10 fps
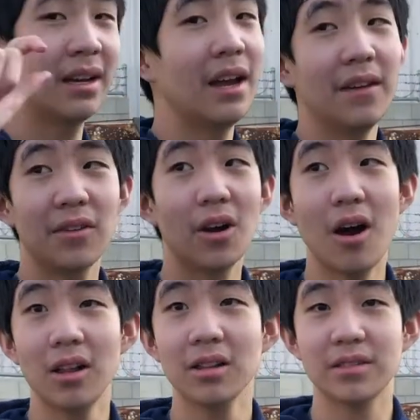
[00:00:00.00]
If you
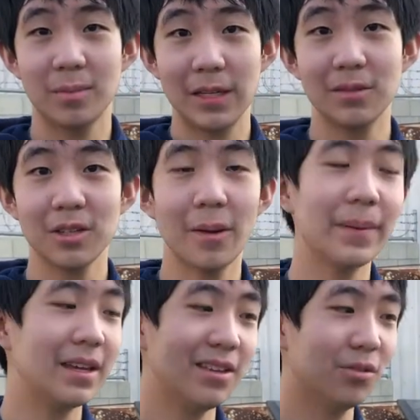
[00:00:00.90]
call SpeedCubeShop,
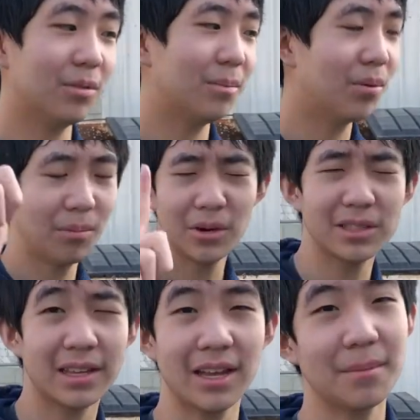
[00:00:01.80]
he'll most
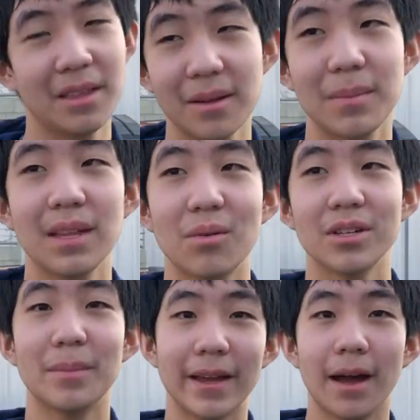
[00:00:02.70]
likely, I think, be the one to
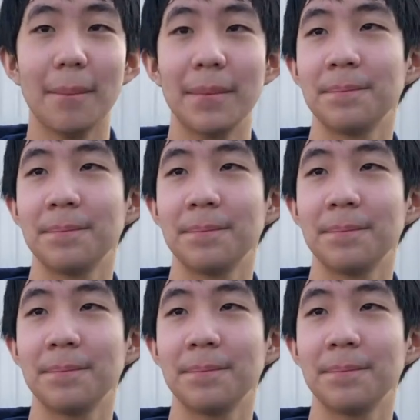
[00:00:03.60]
pick up.